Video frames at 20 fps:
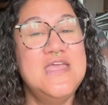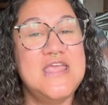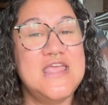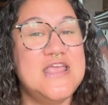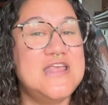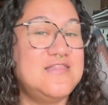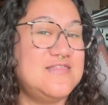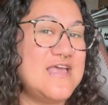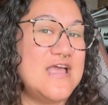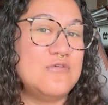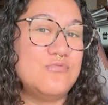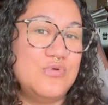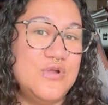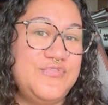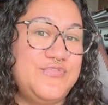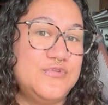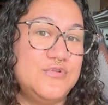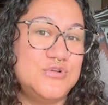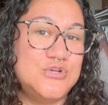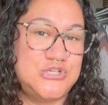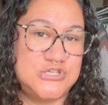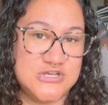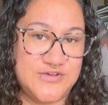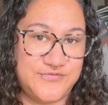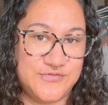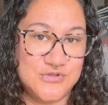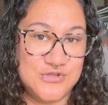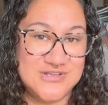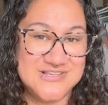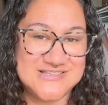in that riffle
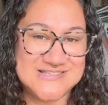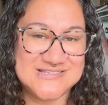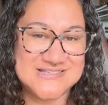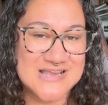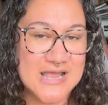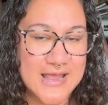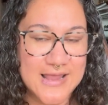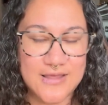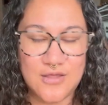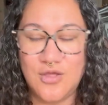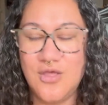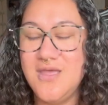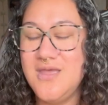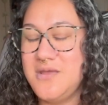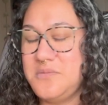shuffle style.